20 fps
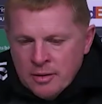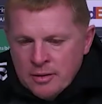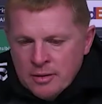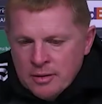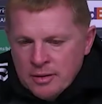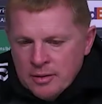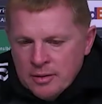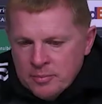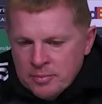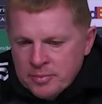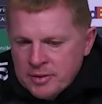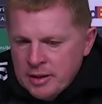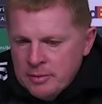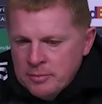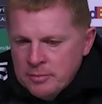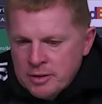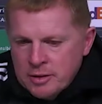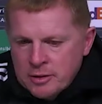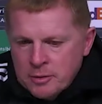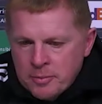the
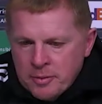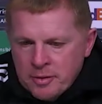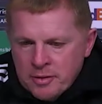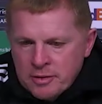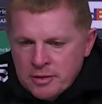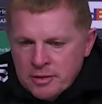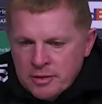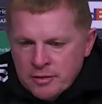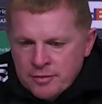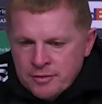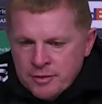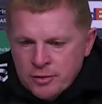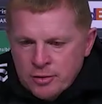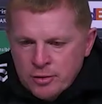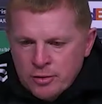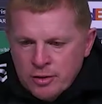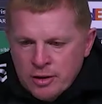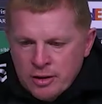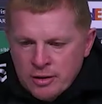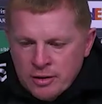team's experienced enough to
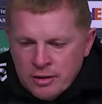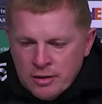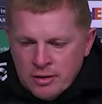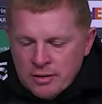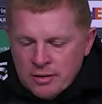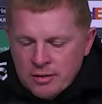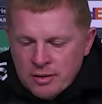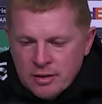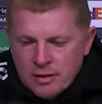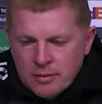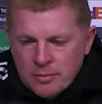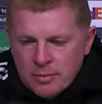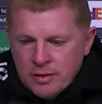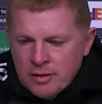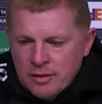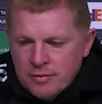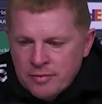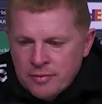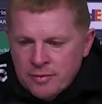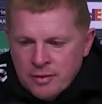do that now, and I think we'll
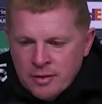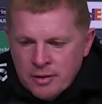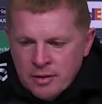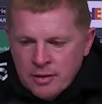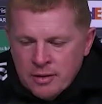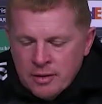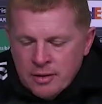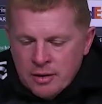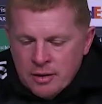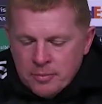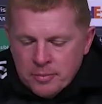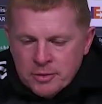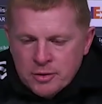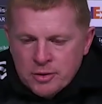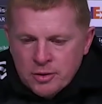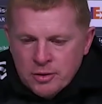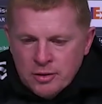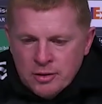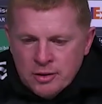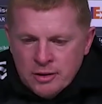have
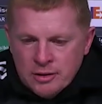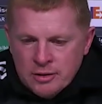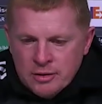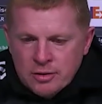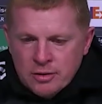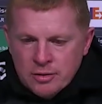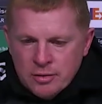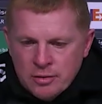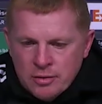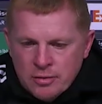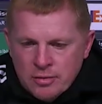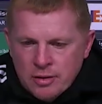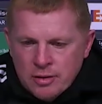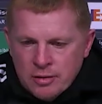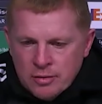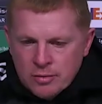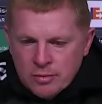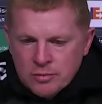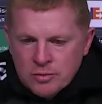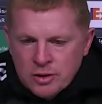opportunities to create our
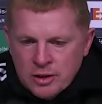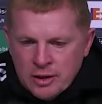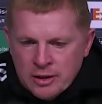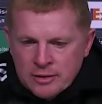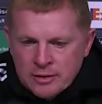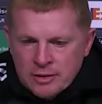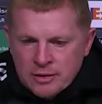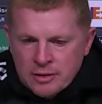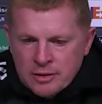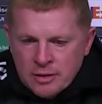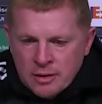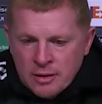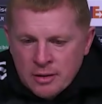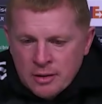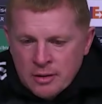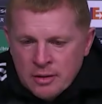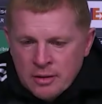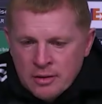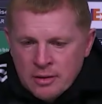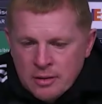own chances.
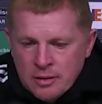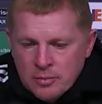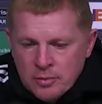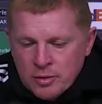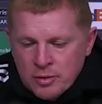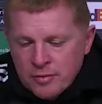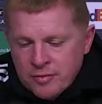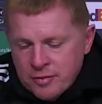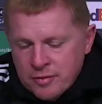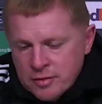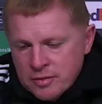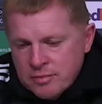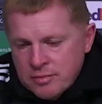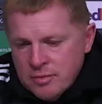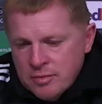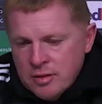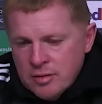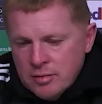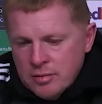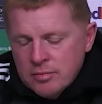I'm looking for, you
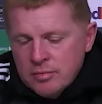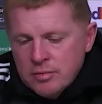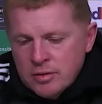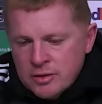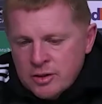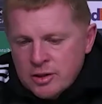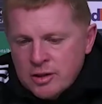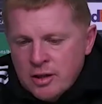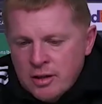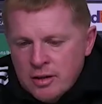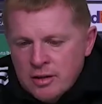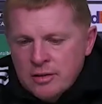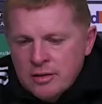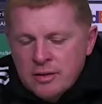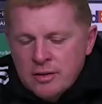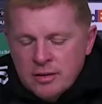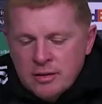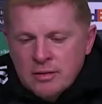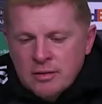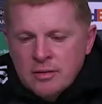know, a solid
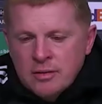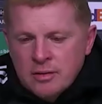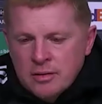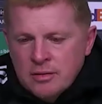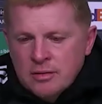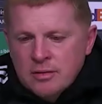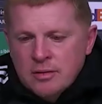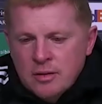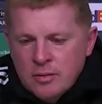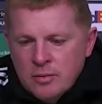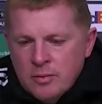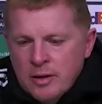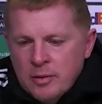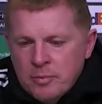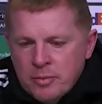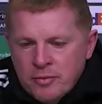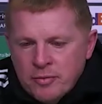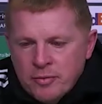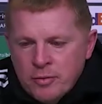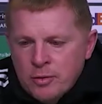away
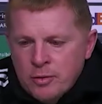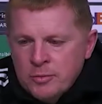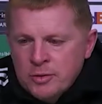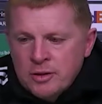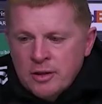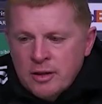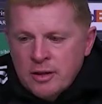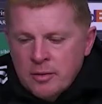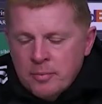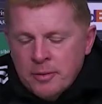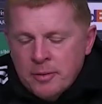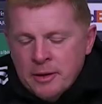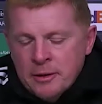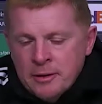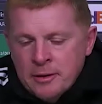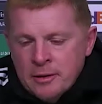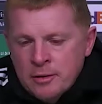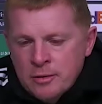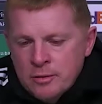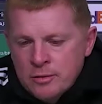performance, and I've got plenty
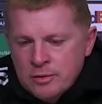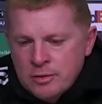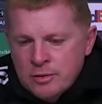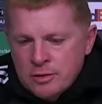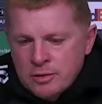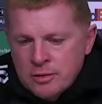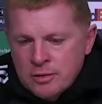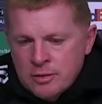of those